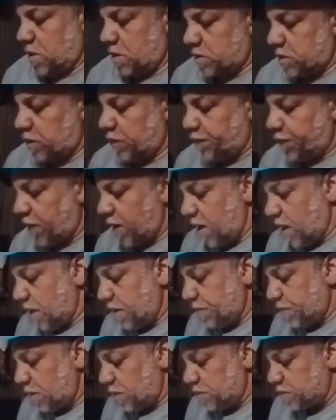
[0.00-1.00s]
to
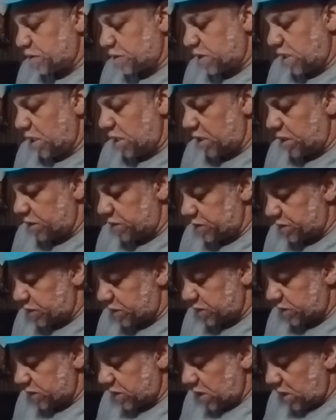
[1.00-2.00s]
find those
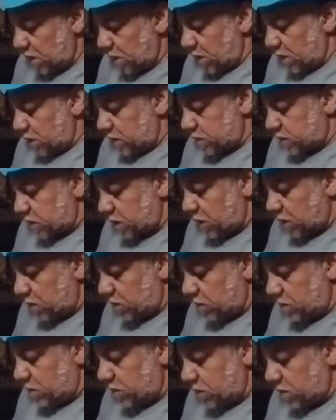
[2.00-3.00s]
guns?
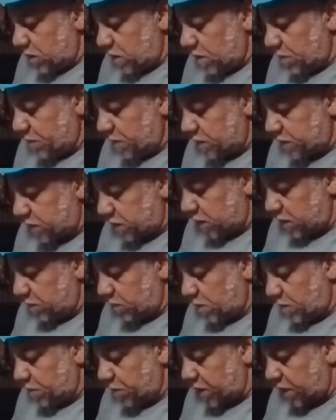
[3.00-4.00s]
So let me see
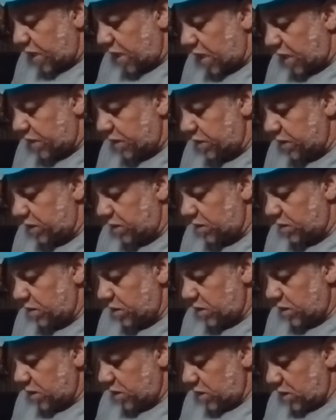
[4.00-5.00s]
what we got here.
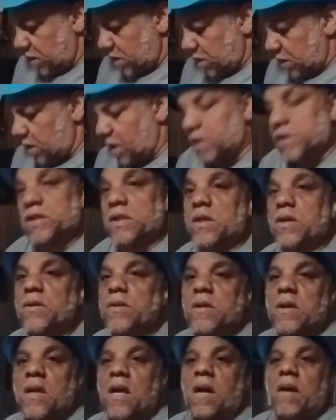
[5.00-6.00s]
Let's clear
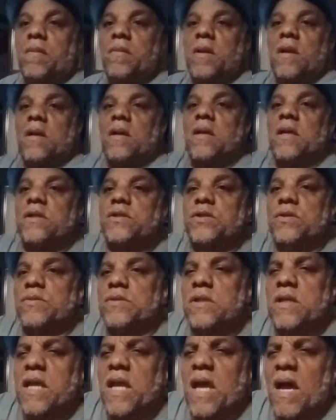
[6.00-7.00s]
it up. Let's
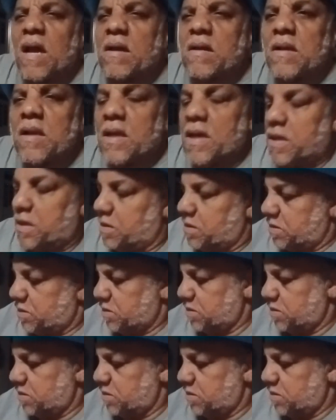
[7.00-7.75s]
use a calculator.